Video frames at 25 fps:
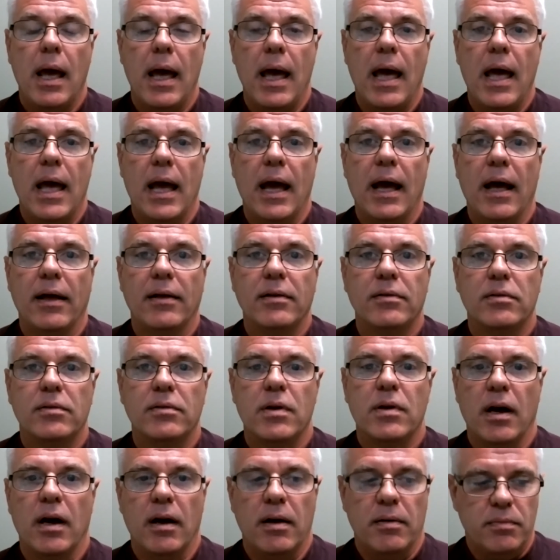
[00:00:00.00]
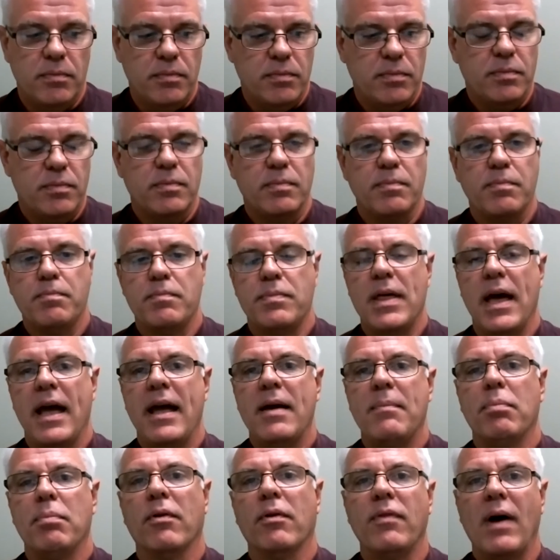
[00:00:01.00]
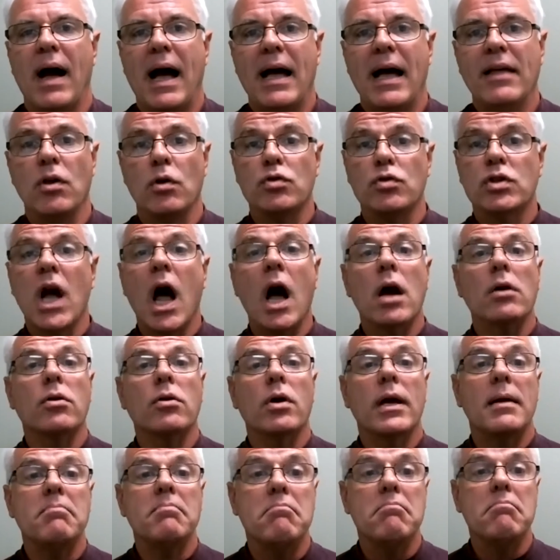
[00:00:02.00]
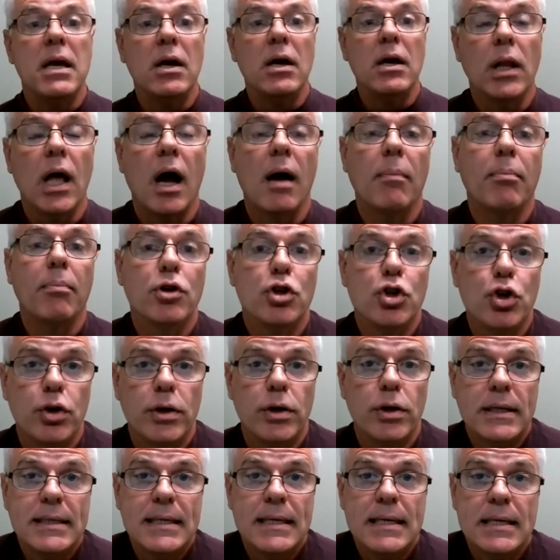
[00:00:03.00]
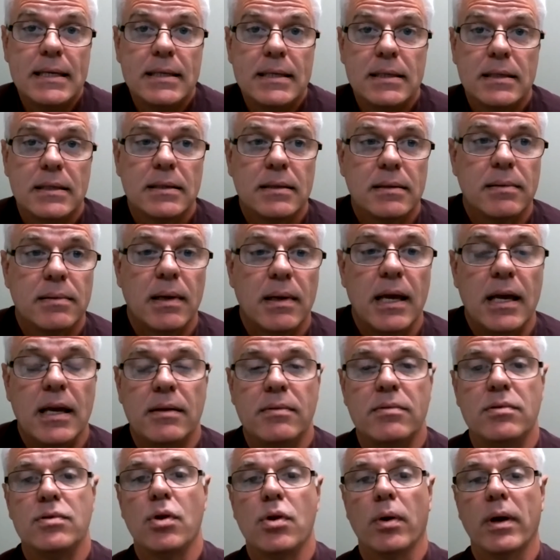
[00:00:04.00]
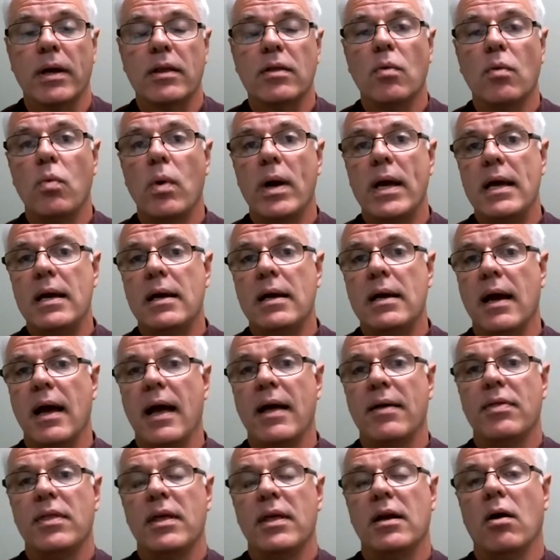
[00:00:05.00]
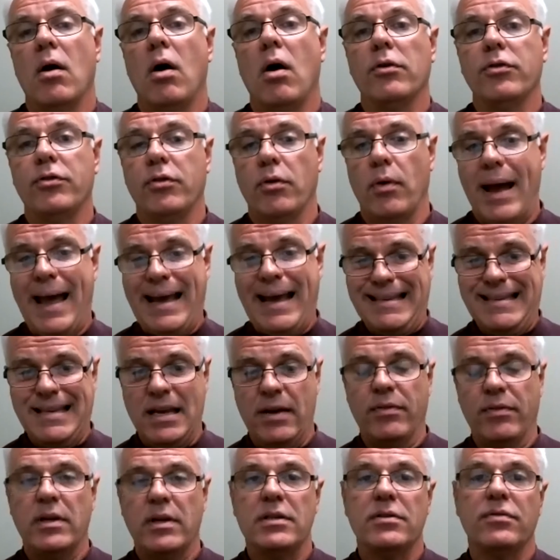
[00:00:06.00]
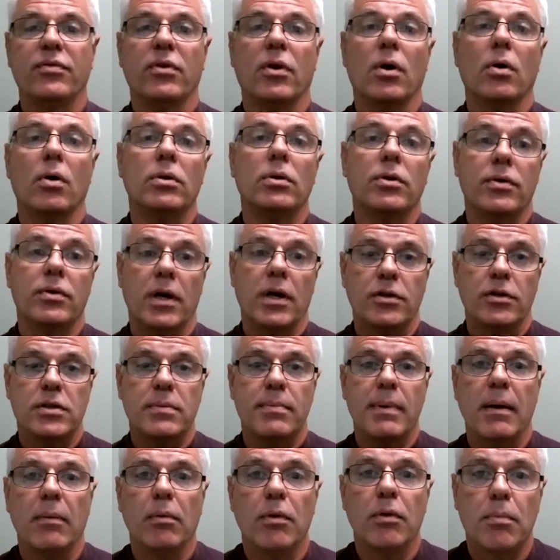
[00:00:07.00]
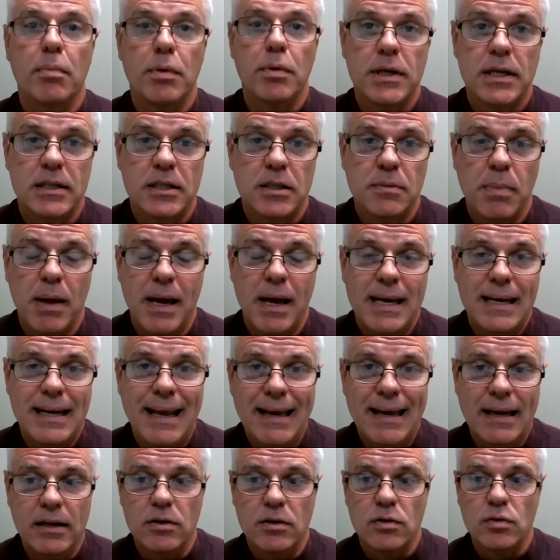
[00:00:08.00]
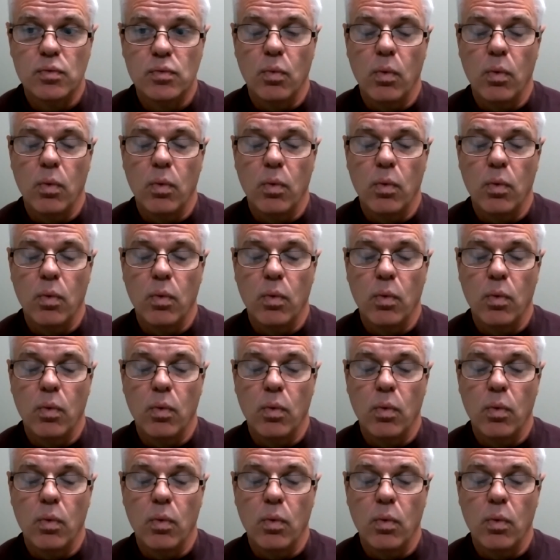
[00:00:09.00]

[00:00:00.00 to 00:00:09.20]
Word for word: And uh, they provide those congregate meal opportunities during the week and then also activities for older adults to be able to participate in as